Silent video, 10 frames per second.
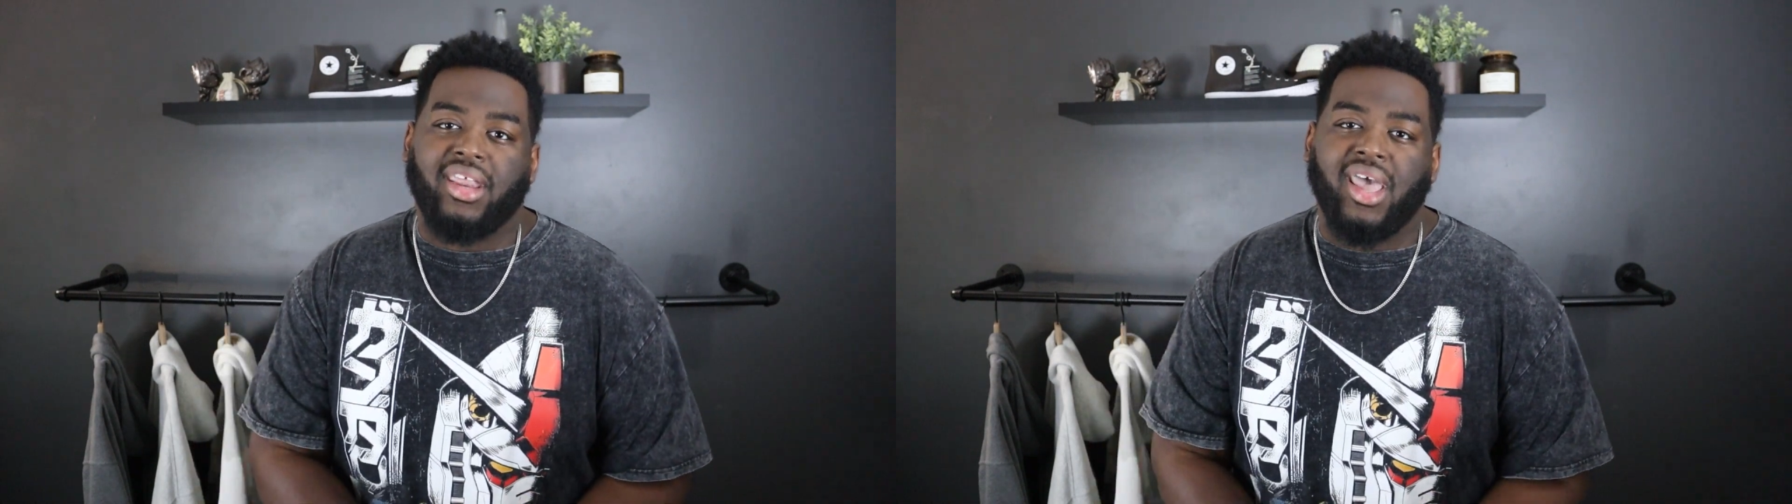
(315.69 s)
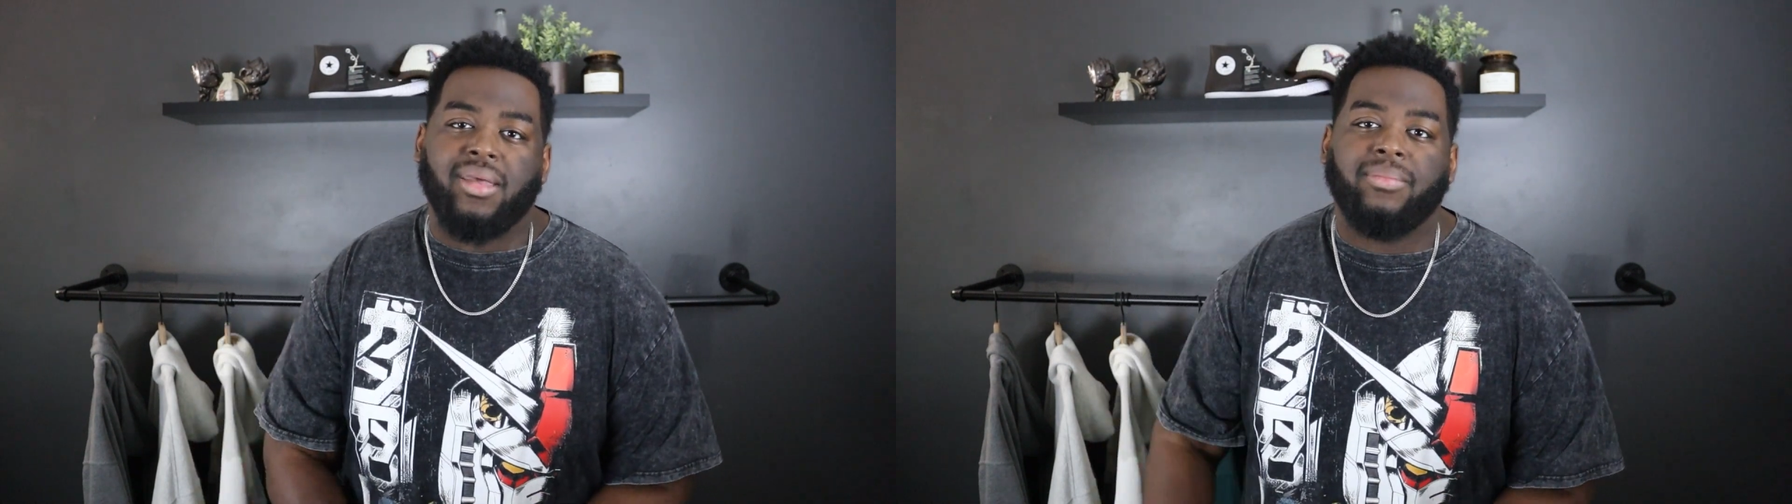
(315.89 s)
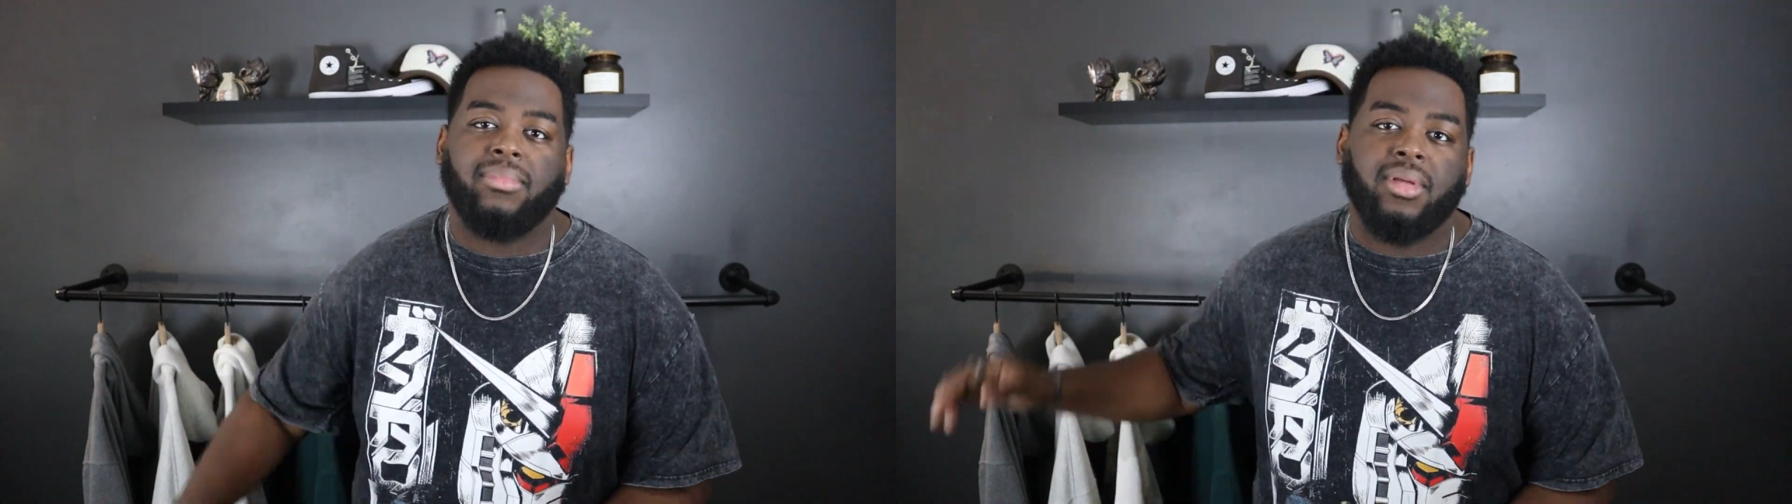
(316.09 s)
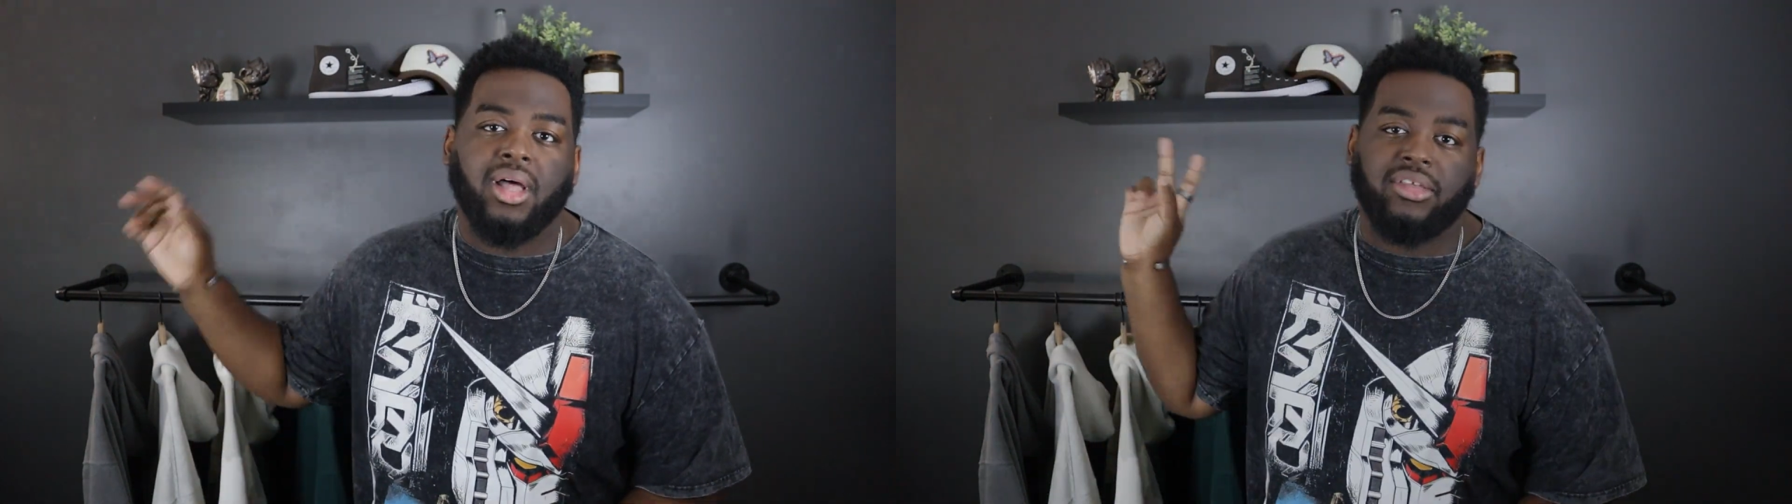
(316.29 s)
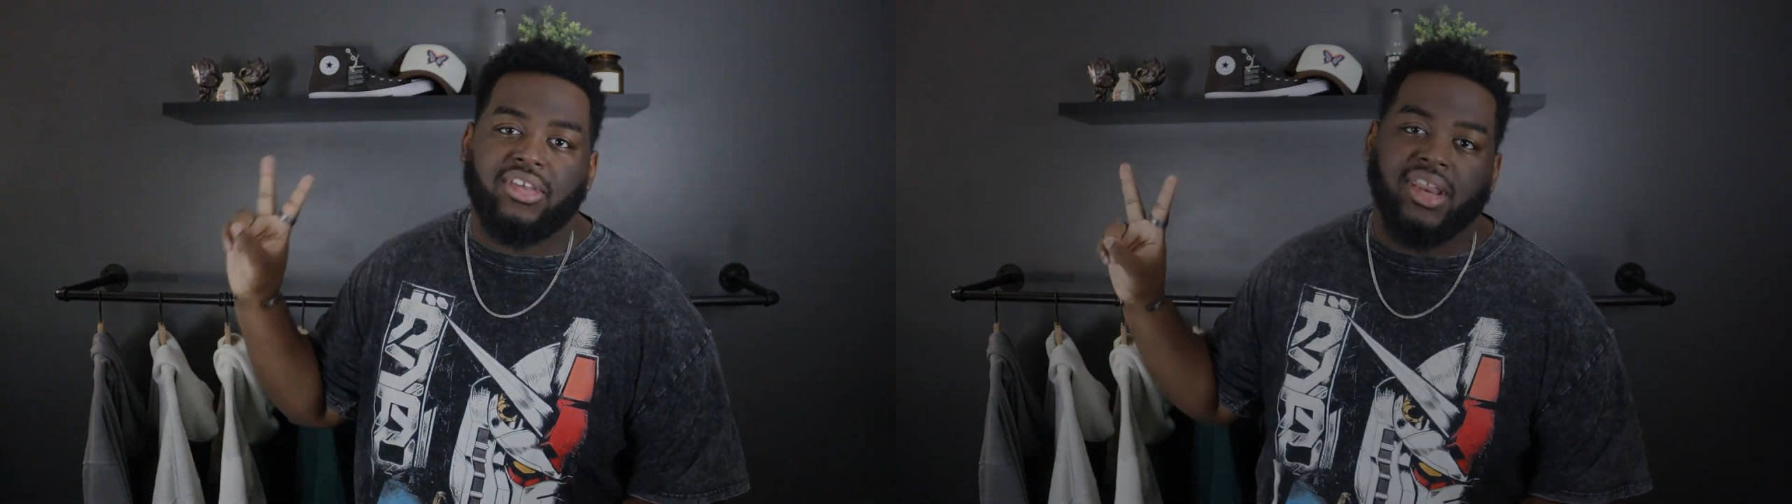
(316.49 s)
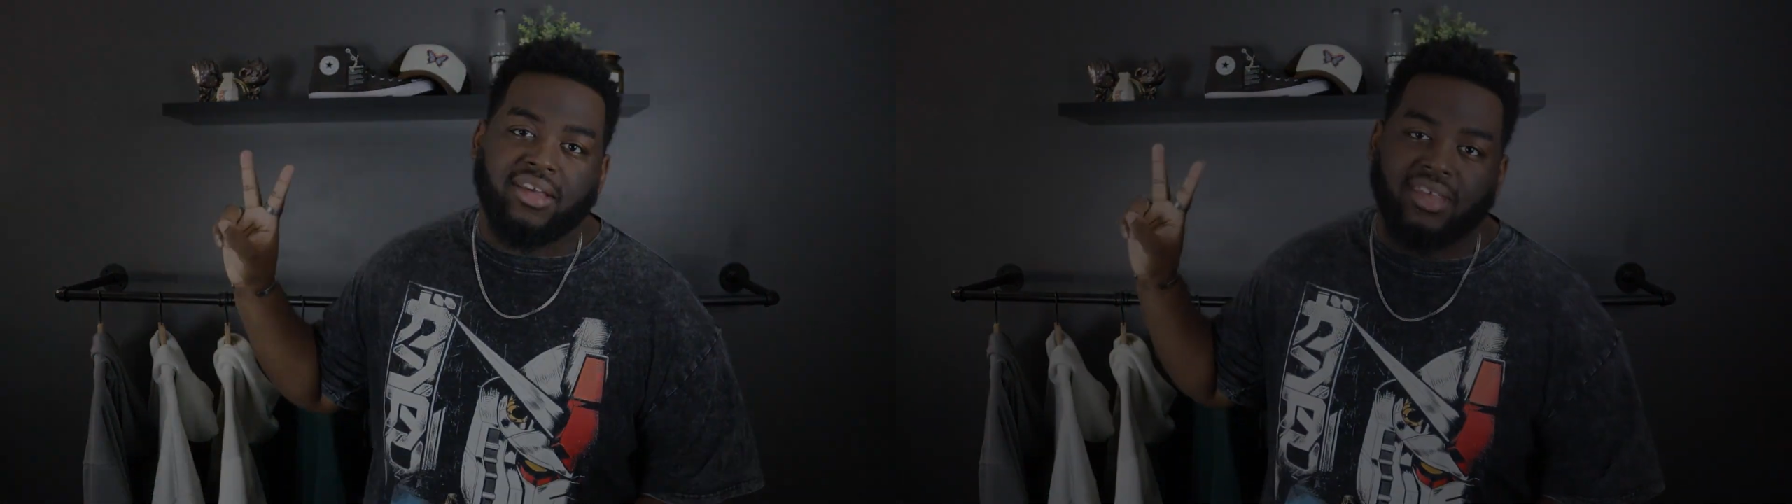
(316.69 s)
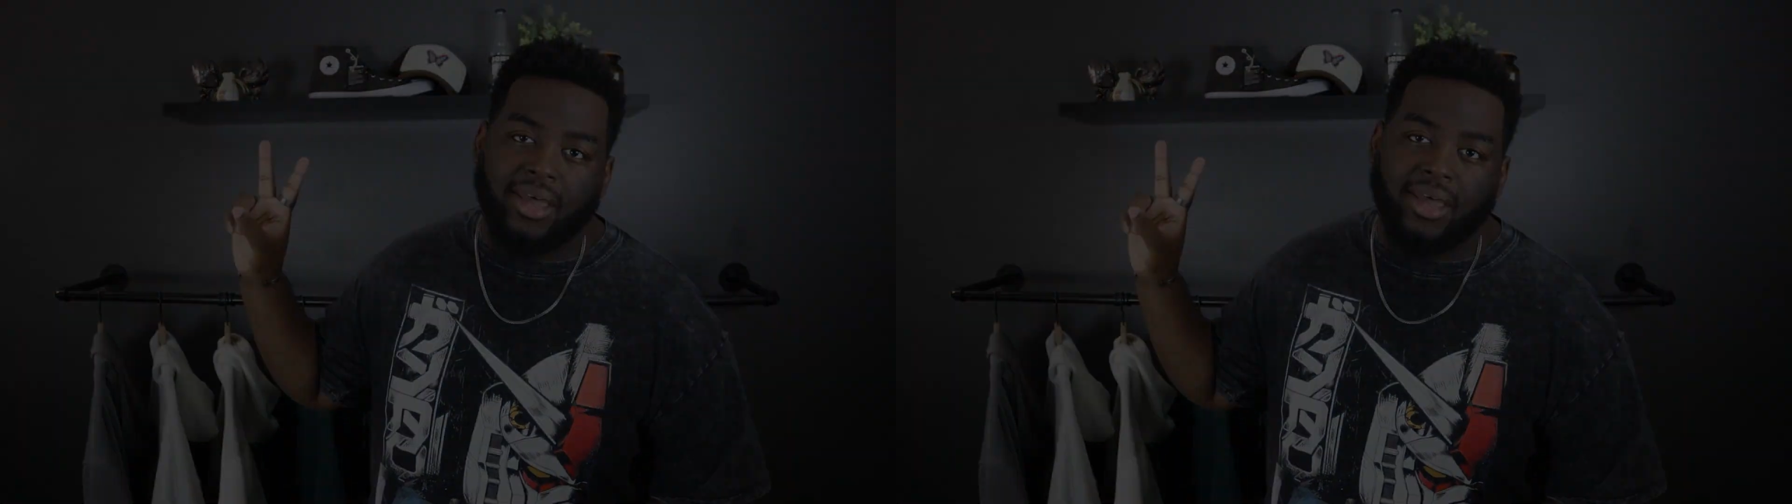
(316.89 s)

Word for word: today. I'll see you next